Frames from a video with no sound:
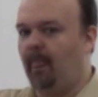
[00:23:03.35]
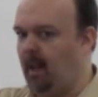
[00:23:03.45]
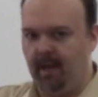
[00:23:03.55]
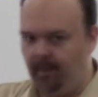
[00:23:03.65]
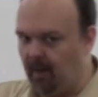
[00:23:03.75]

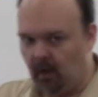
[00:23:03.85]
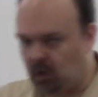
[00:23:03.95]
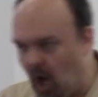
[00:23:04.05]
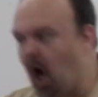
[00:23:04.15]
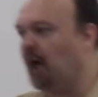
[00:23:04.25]
in their
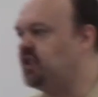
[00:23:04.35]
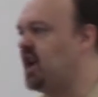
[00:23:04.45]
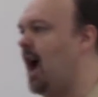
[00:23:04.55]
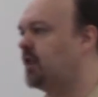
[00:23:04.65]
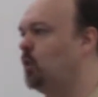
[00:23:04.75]

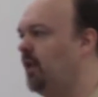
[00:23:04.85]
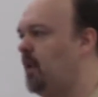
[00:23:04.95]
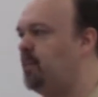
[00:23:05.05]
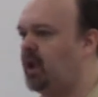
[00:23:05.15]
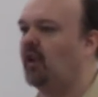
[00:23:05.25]
contact with
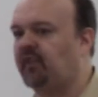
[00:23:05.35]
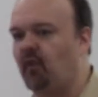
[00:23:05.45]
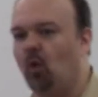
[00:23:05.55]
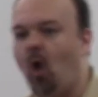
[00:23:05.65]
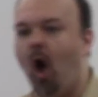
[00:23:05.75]
it because of
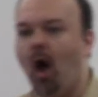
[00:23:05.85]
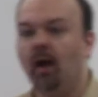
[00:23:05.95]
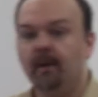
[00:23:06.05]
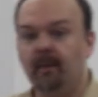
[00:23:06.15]
the law